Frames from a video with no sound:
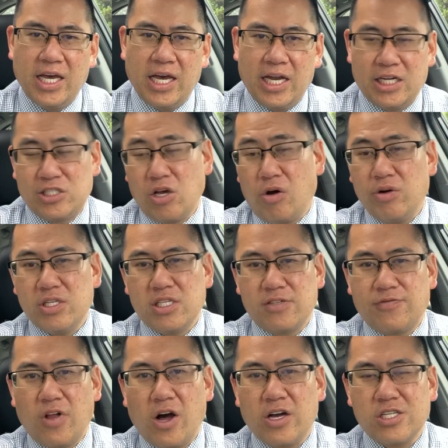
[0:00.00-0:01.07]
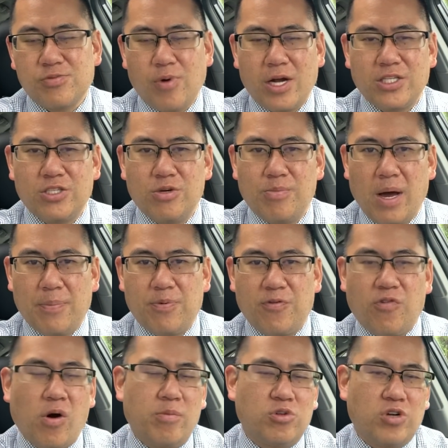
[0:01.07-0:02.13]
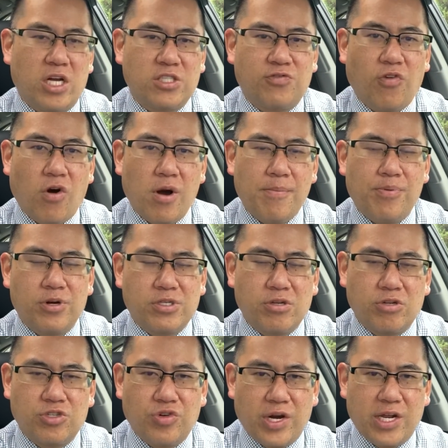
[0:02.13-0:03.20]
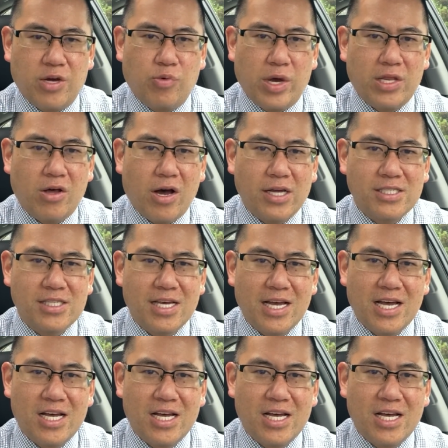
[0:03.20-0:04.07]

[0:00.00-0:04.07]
And as always, this vlog is brought to you by Perform and Transform, personal training and weight loss.